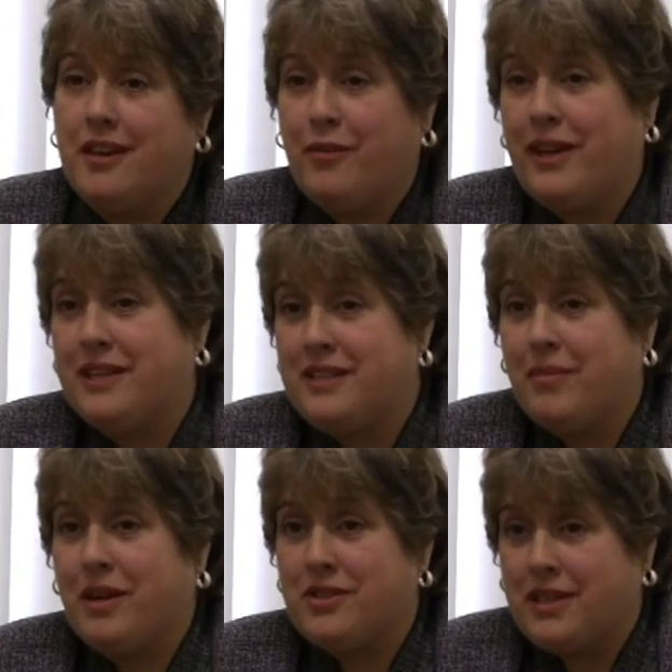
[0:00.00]
If we could
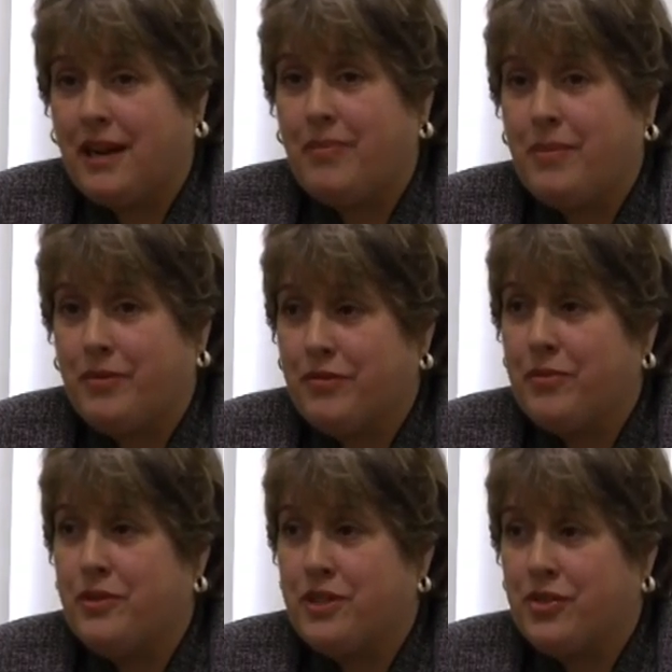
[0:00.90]
somehow stop people from
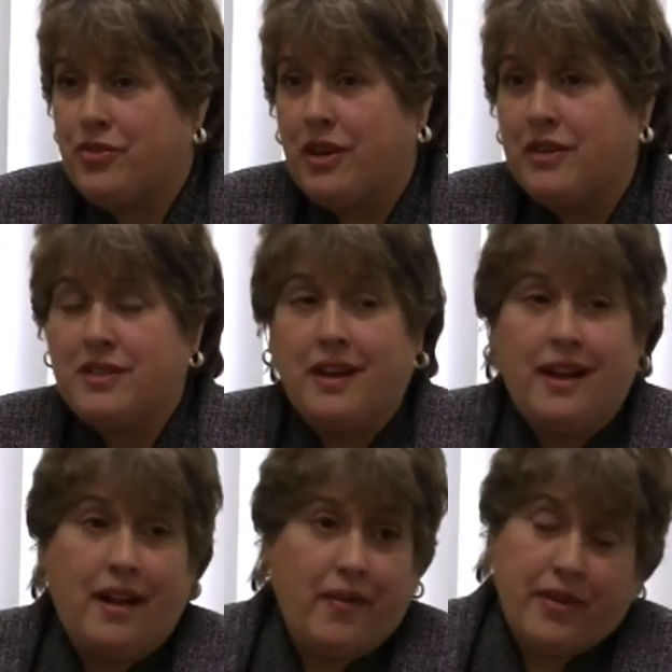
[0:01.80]
using drugs,
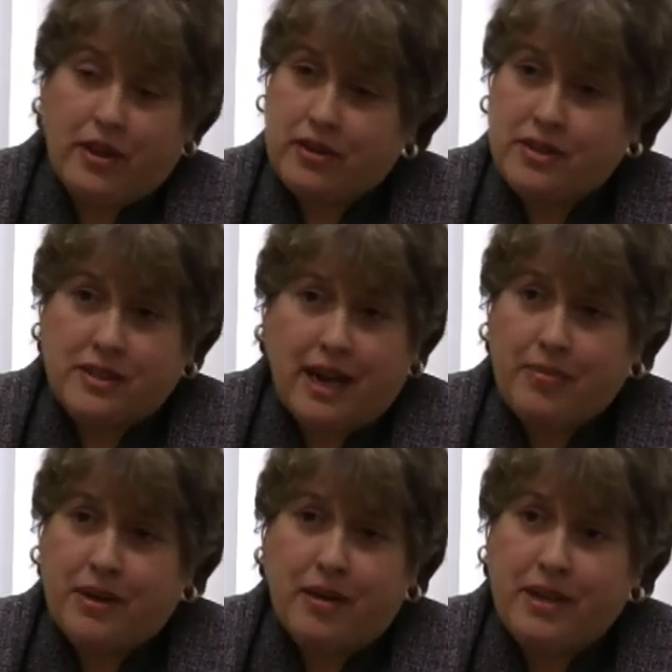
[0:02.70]
they'll
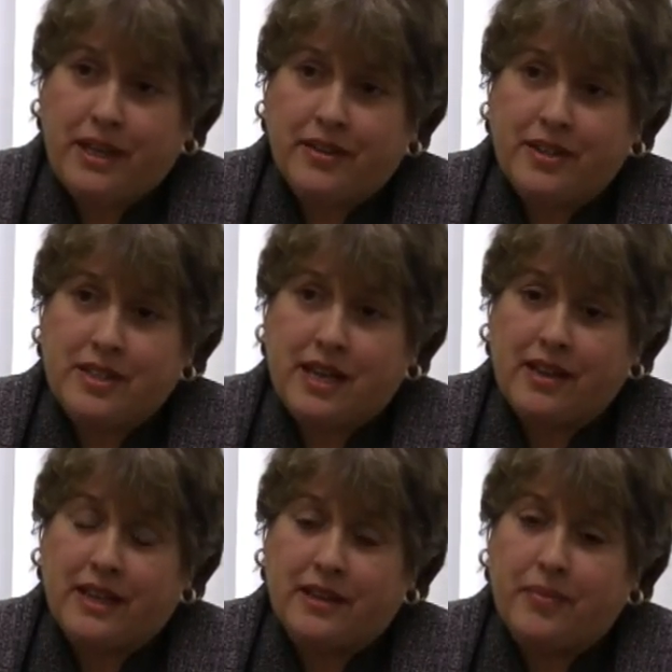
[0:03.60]
stop coming here and
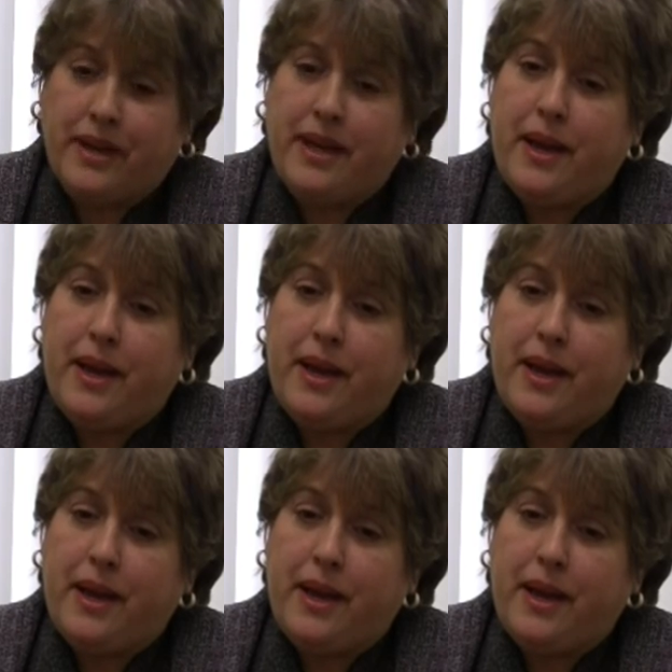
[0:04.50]
selling them.